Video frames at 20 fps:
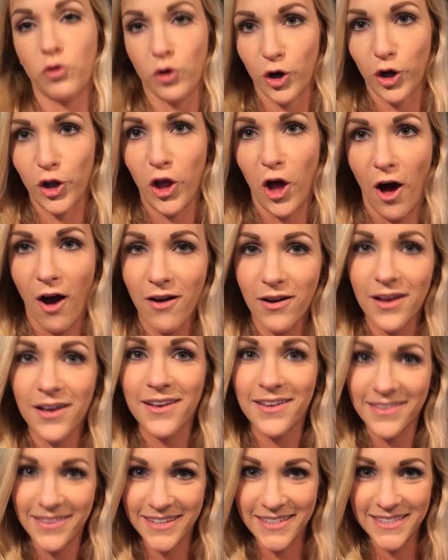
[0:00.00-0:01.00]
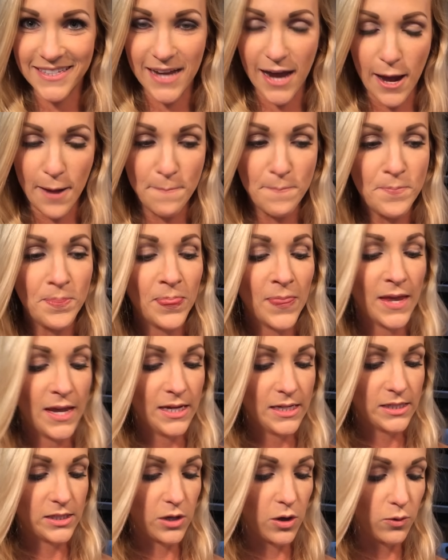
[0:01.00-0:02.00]
4 o'clock this time.
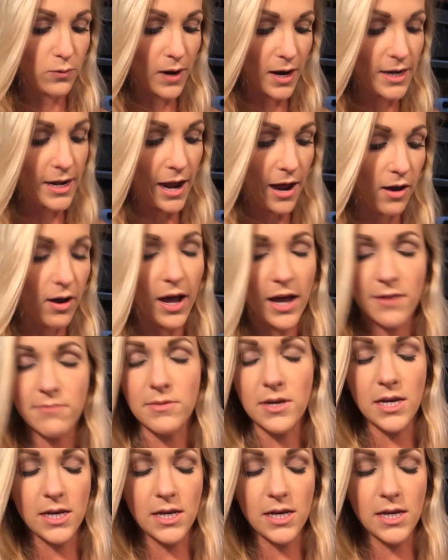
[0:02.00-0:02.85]
So right now I'm